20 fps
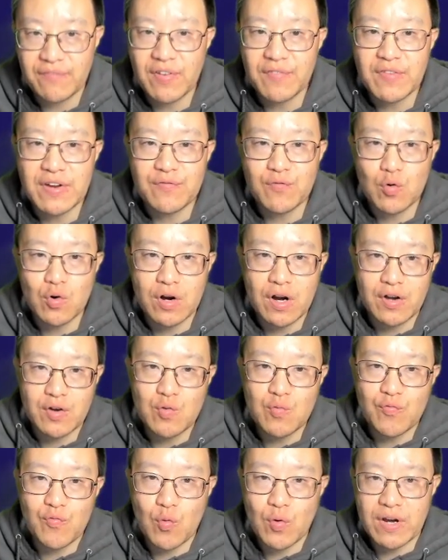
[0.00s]

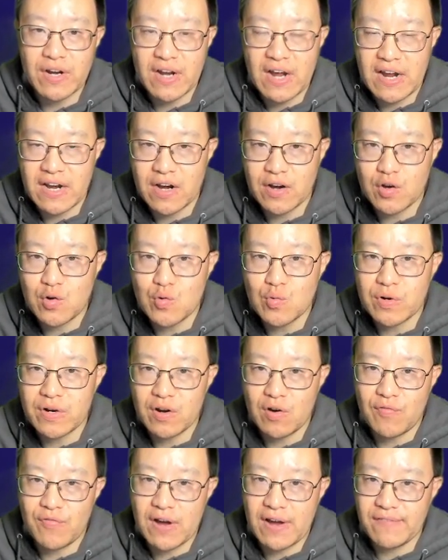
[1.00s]

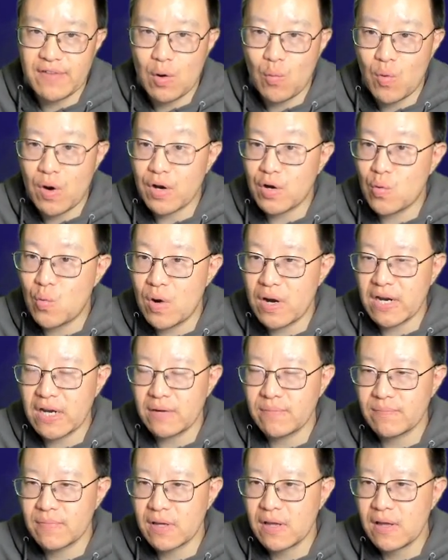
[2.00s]
54.249.205.120.
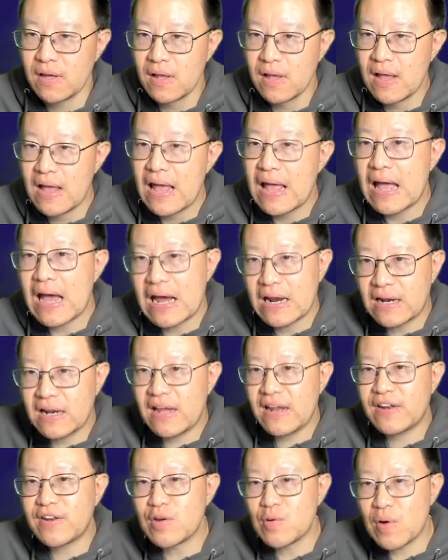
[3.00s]

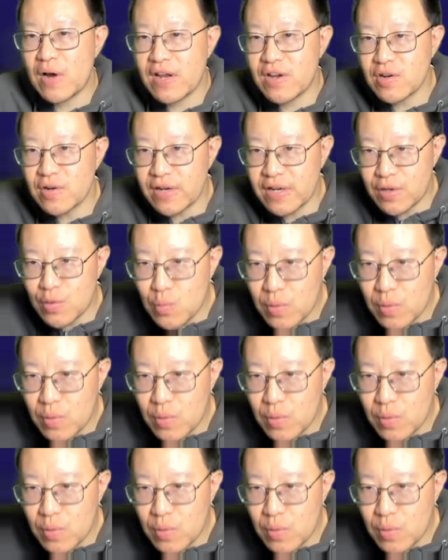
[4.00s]
Unless you actually, you